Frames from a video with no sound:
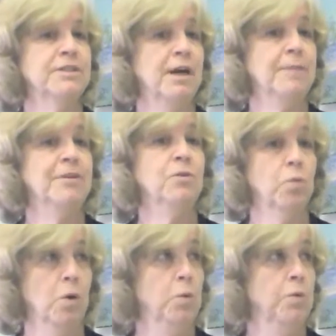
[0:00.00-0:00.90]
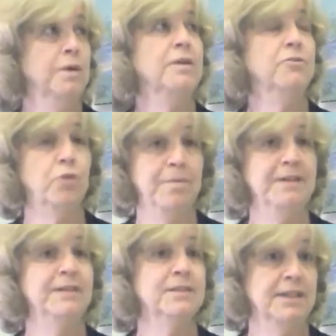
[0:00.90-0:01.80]
time and grown
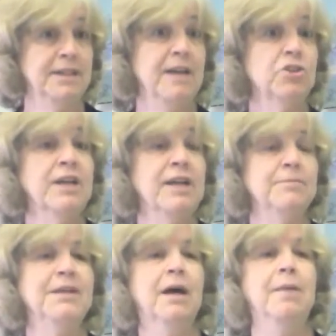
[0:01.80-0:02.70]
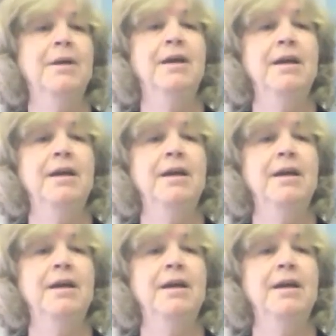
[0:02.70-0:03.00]
tremendously and actually has become